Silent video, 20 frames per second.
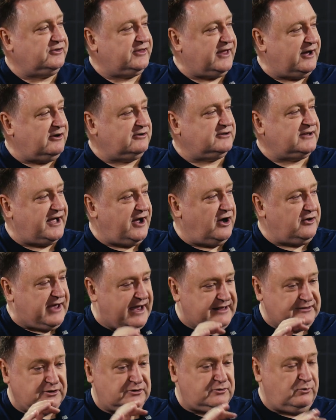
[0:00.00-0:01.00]
They were like,
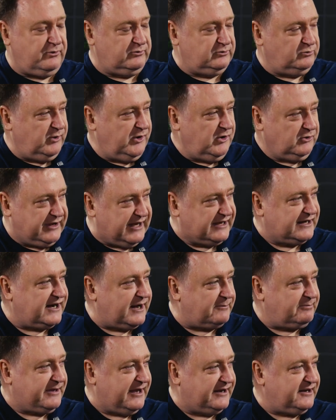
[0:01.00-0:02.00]
okay, look, we'll get it
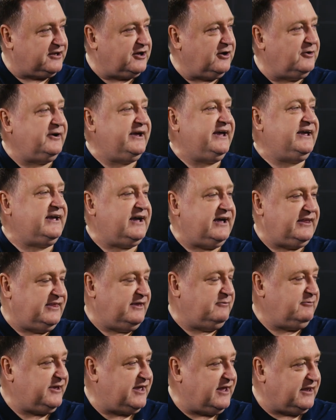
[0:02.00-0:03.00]
up, get it going, and
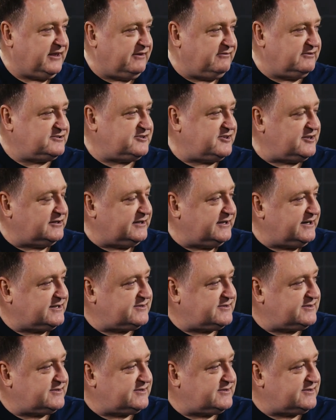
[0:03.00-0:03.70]
then we can give it to the Linux